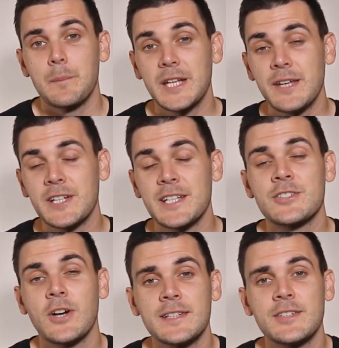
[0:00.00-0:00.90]
But even in
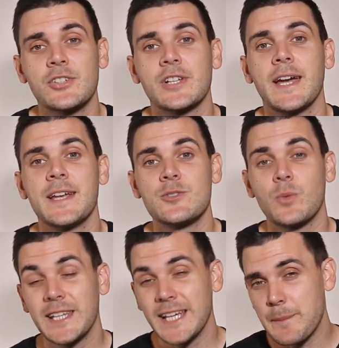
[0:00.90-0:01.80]
tighter chicanes
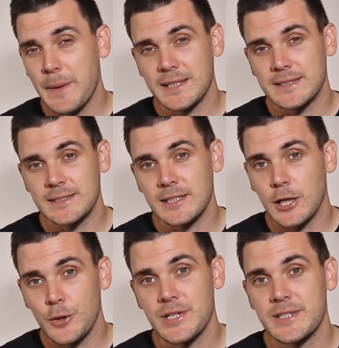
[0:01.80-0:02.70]
where the apexes are
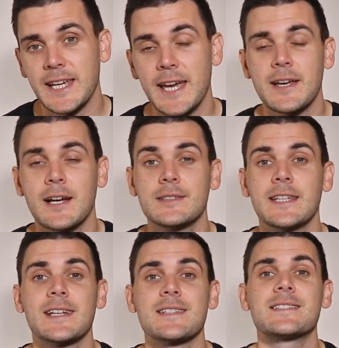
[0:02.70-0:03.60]
closer together,
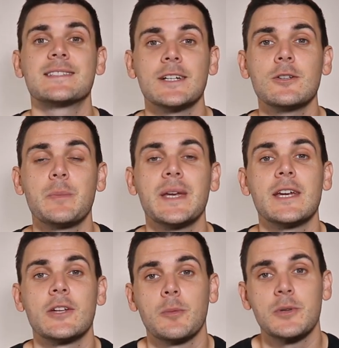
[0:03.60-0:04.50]
there can still
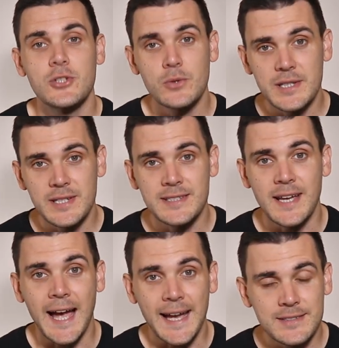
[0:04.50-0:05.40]
be an opportunity
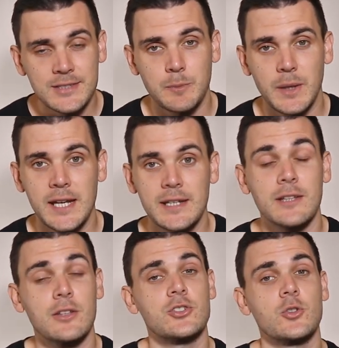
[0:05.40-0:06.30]
to add speed
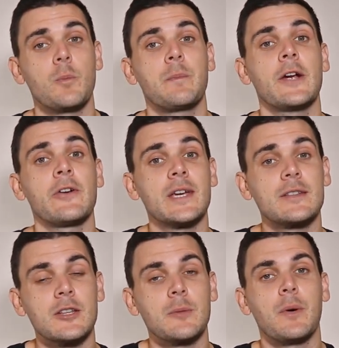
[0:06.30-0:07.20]
in the short
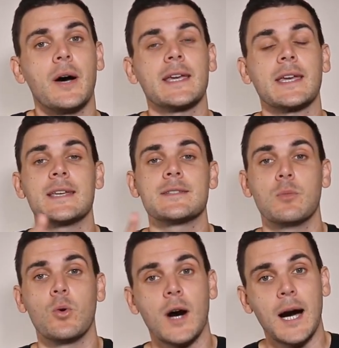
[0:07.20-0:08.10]
period that the bike is
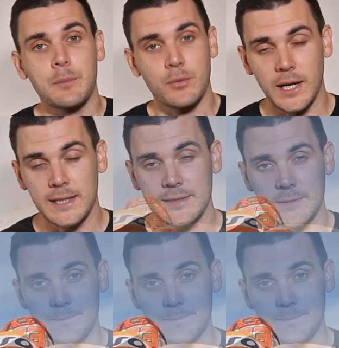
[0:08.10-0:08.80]
more upright.